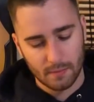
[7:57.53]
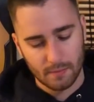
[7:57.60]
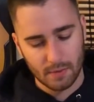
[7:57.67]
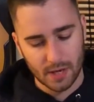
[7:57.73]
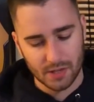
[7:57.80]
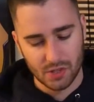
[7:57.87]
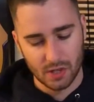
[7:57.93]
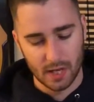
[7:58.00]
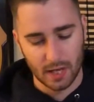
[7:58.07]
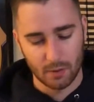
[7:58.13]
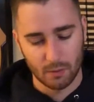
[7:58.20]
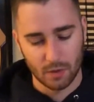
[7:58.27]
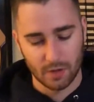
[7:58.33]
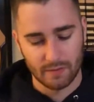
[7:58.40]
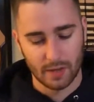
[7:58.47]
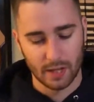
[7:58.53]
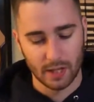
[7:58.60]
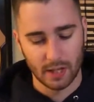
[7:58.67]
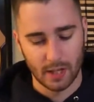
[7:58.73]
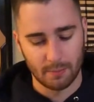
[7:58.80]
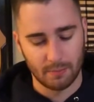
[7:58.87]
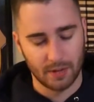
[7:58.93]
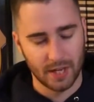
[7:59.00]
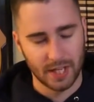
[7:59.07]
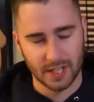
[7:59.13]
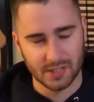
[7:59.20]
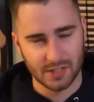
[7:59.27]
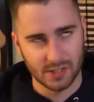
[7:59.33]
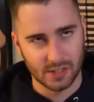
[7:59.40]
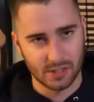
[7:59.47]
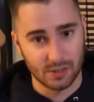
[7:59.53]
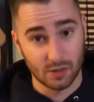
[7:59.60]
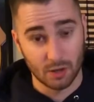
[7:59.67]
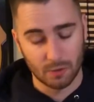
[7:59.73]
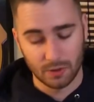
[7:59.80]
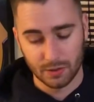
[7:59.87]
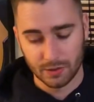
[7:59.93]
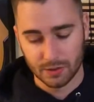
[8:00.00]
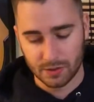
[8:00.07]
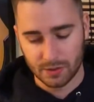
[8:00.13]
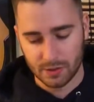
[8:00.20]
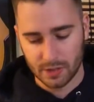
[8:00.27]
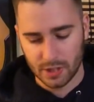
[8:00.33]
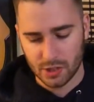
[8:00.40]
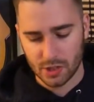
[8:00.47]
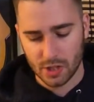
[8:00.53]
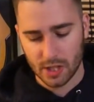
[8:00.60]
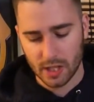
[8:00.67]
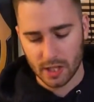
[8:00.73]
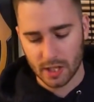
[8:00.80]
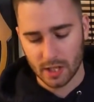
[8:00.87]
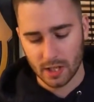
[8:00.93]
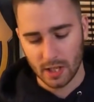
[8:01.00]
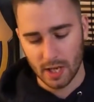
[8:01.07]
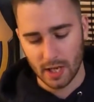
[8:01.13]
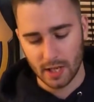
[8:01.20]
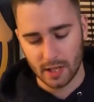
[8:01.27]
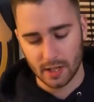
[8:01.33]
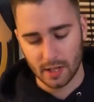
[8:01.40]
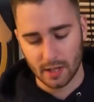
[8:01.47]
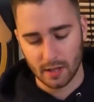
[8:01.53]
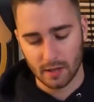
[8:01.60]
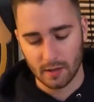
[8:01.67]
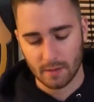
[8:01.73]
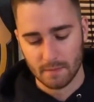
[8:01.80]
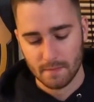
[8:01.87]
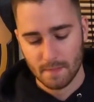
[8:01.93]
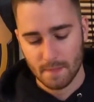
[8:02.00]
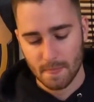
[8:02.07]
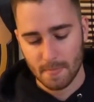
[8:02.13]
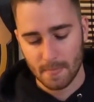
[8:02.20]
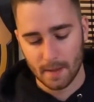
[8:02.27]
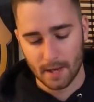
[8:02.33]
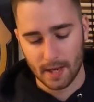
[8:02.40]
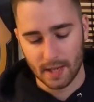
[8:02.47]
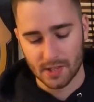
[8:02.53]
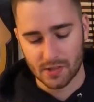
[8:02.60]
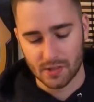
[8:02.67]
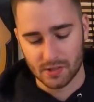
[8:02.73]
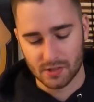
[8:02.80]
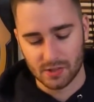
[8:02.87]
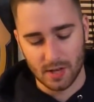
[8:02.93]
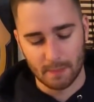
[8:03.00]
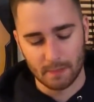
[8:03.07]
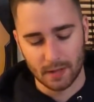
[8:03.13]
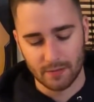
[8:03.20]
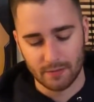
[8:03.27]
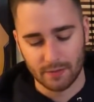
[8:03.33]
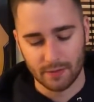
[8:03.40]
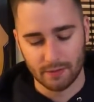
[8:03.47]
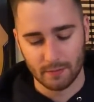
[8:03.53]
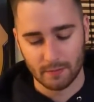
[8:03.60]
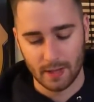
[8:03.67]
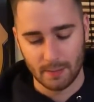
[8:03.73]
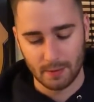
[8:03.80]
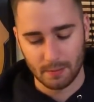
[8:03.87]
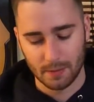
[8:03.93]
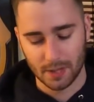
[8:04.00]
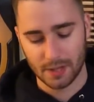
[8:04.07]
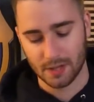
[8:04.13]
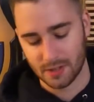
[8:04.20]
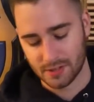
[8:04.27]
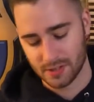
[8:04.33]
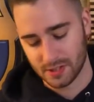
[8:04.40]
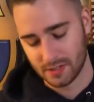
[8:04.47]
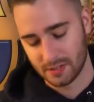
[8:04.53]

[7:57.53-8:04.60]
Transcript: Proxy Dragon worked fine. I played against a Dark World Danger deck, and I guess it stopped Bigfoot from popping my card, so